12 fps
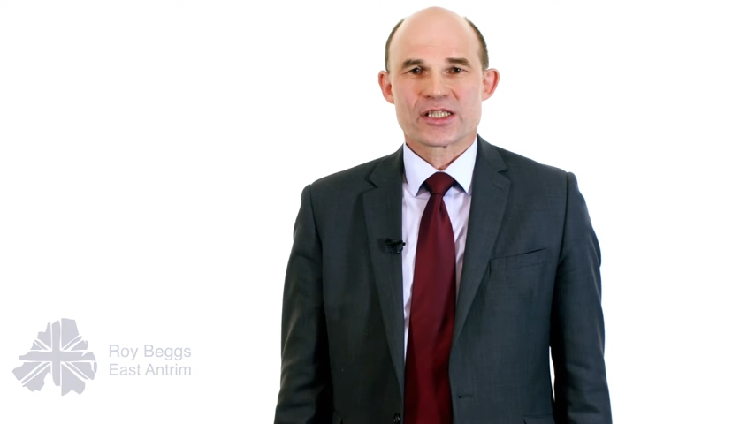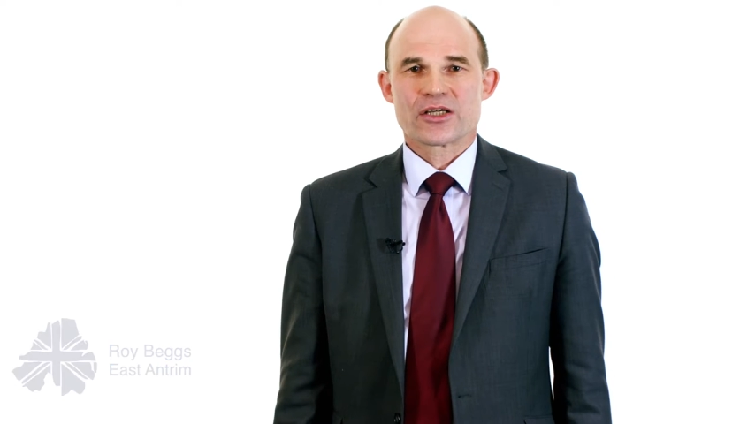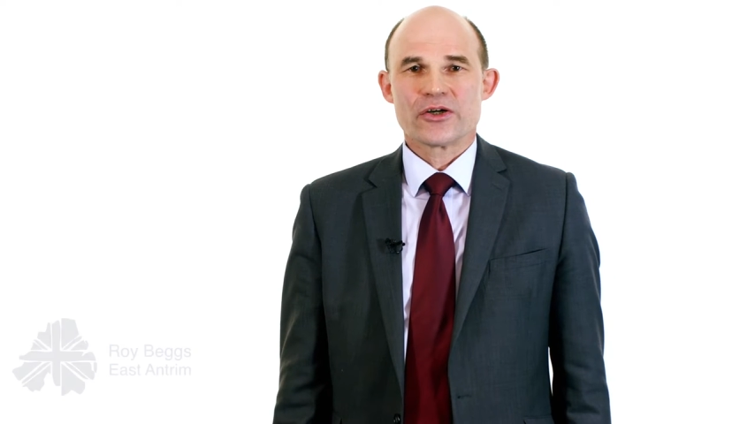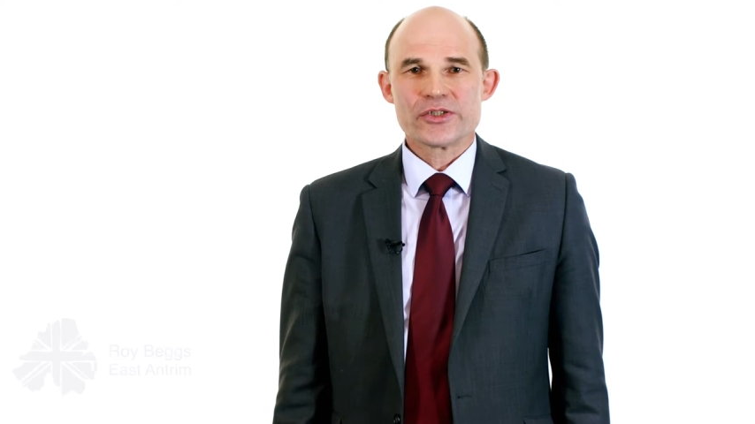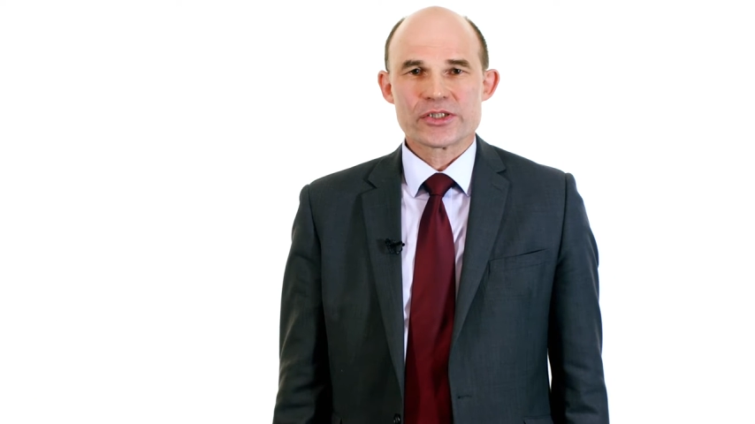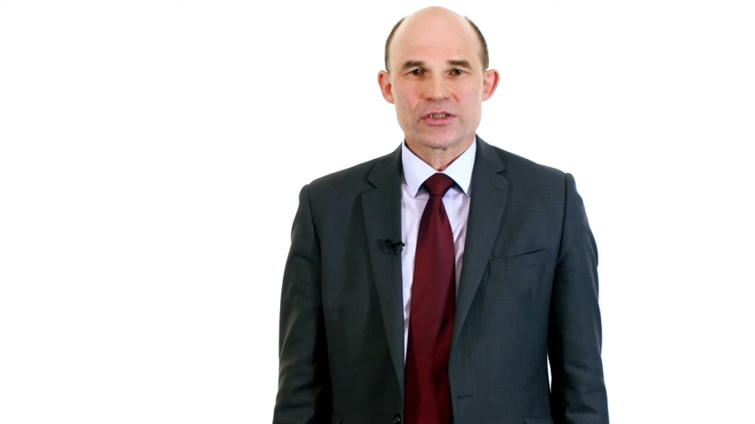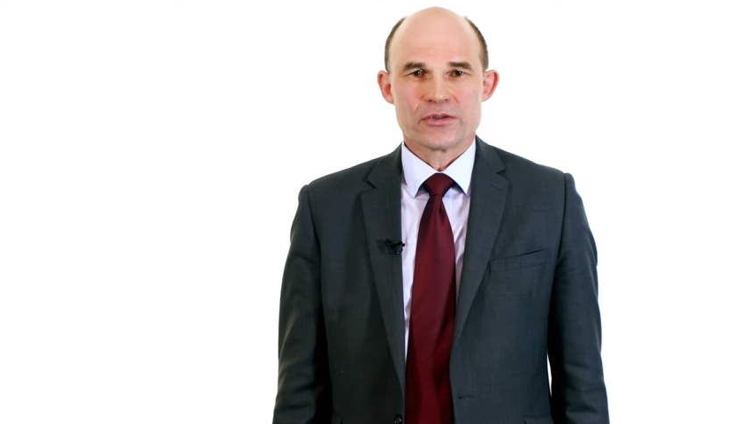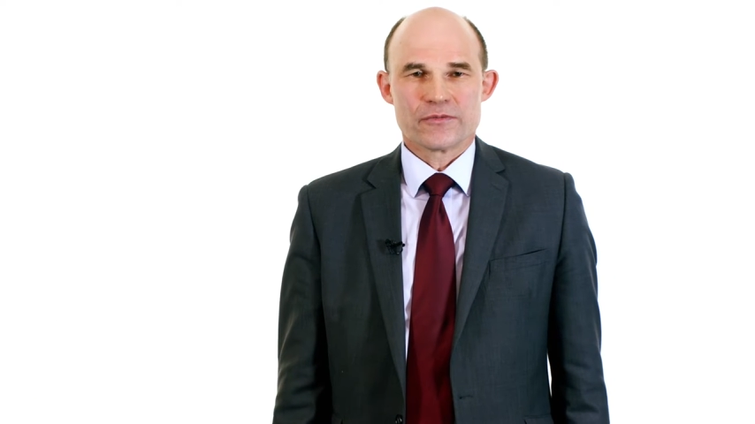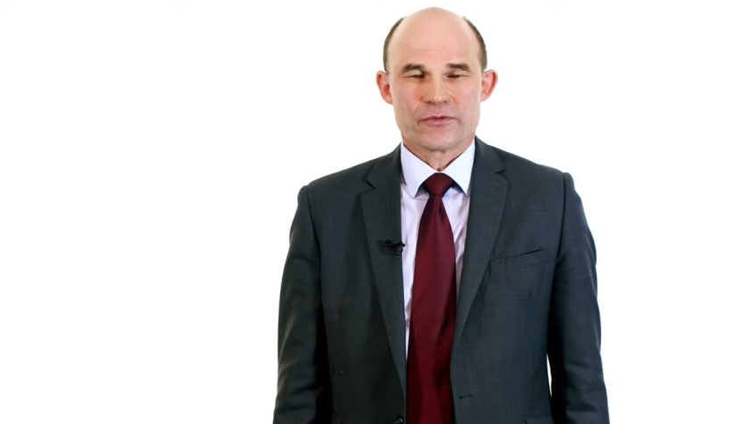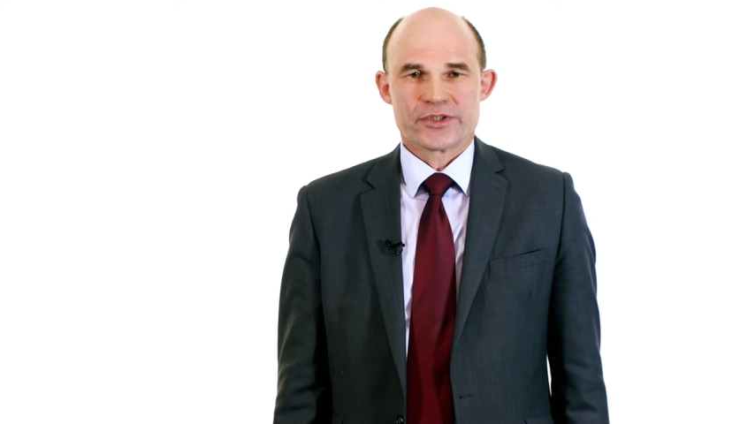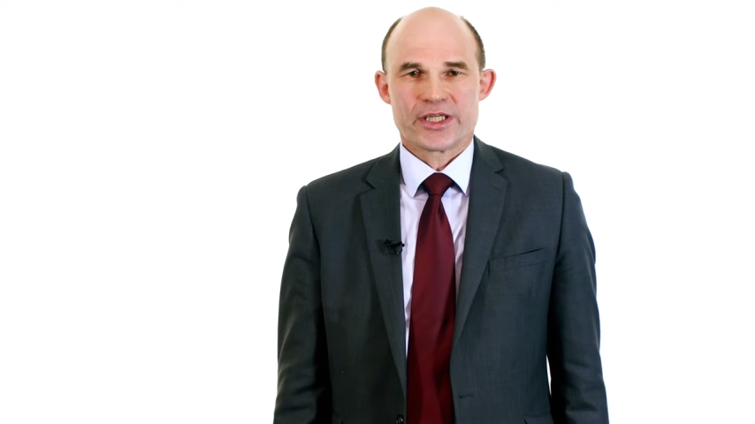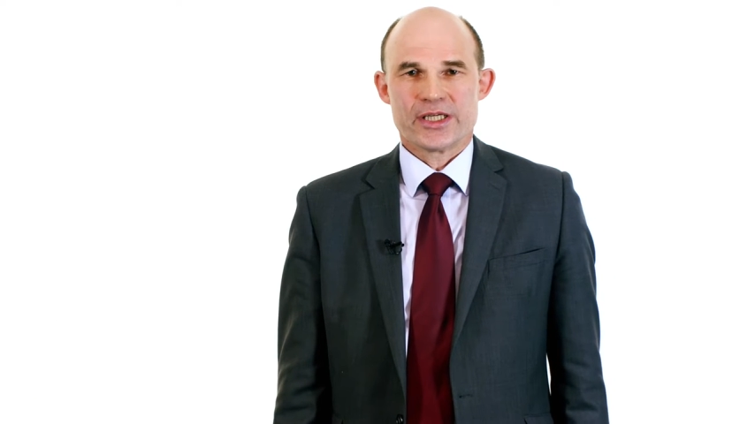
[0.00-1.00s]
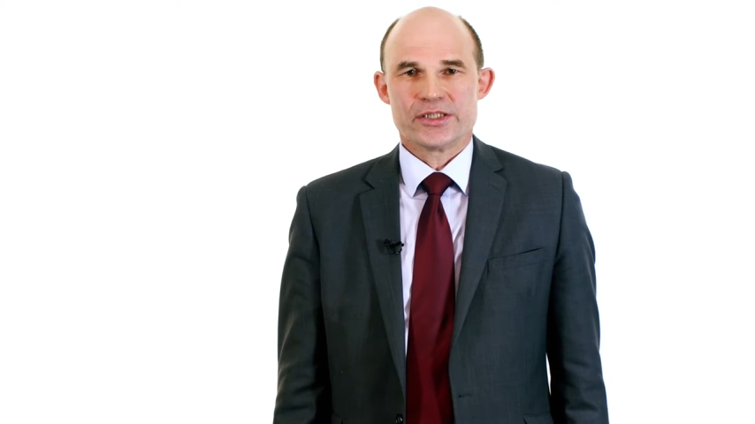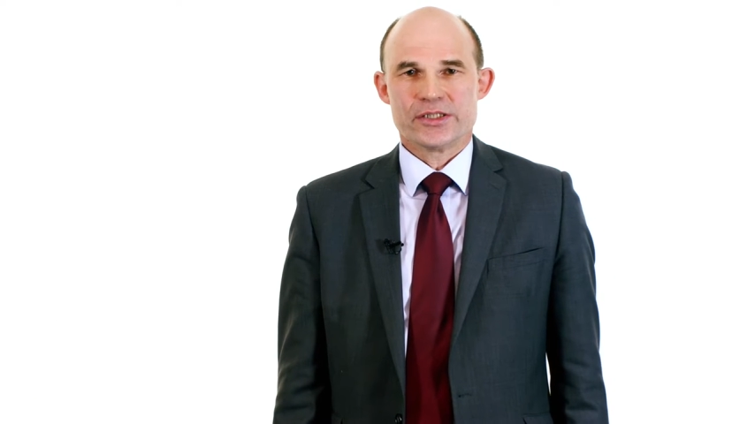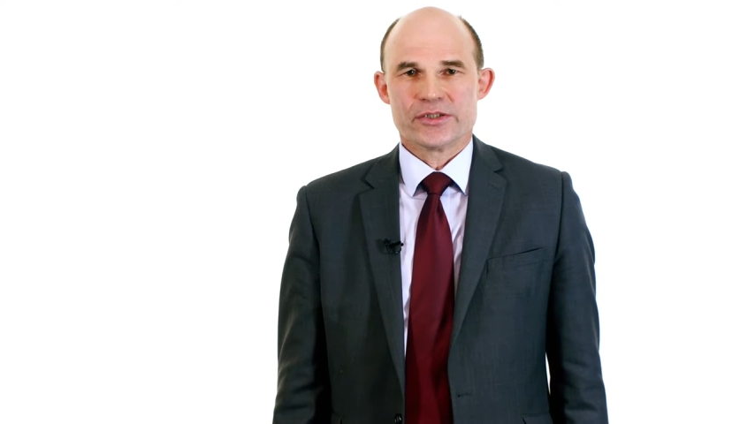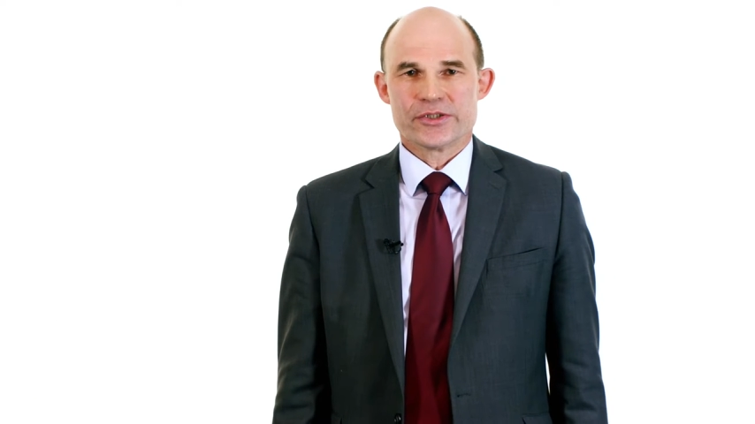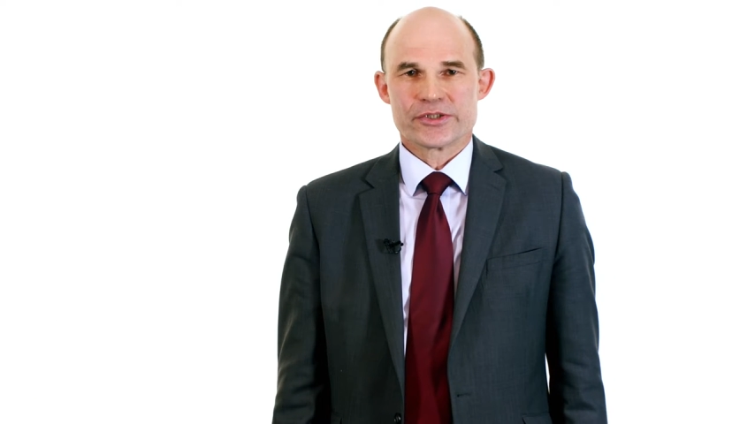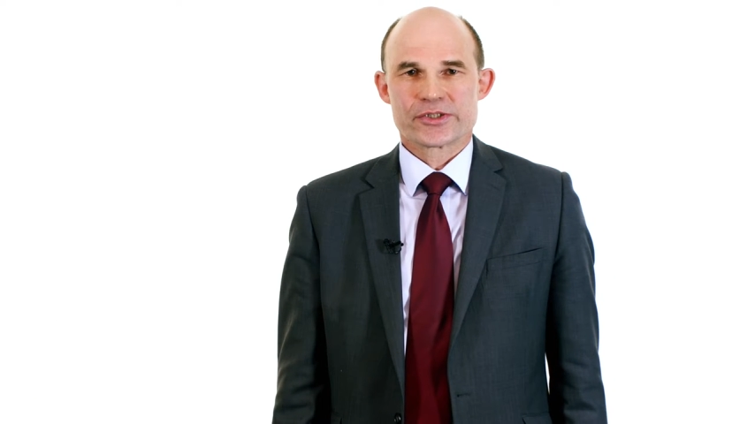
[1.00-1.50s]
councillor for 10
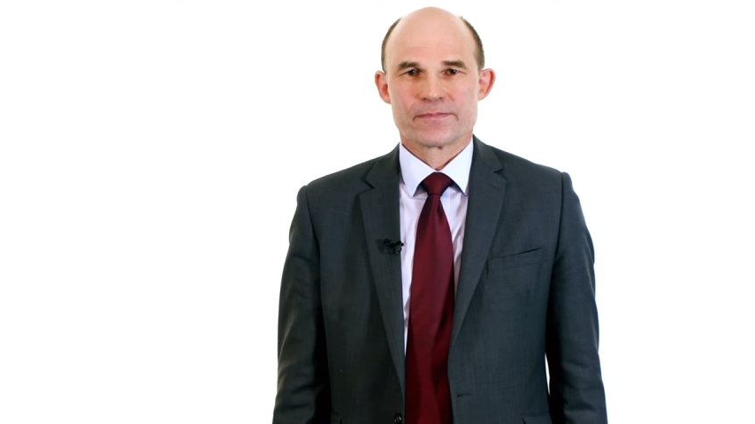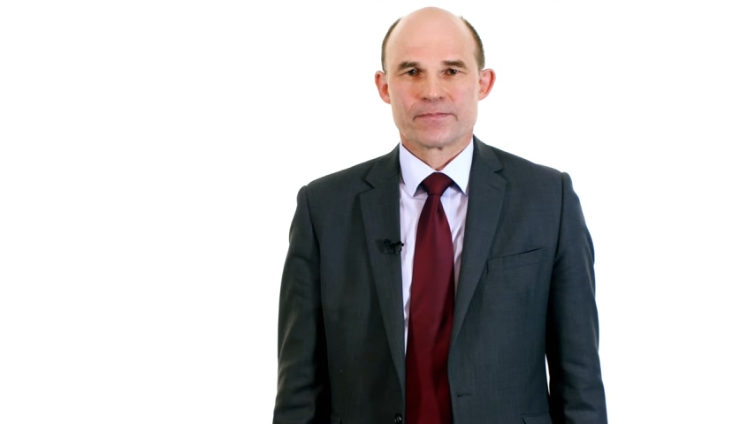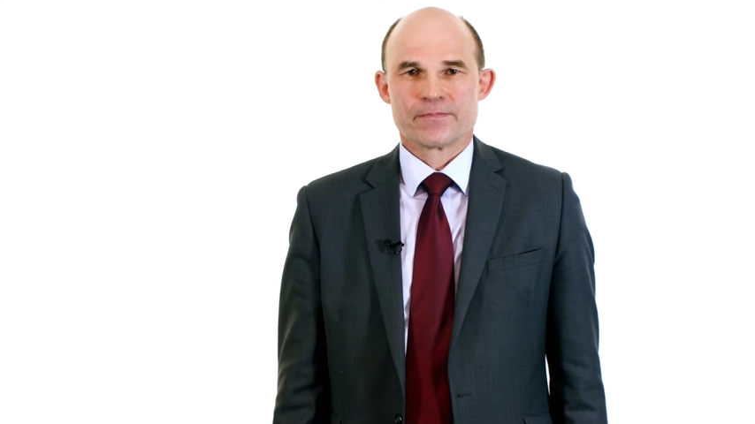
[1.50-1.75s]
years.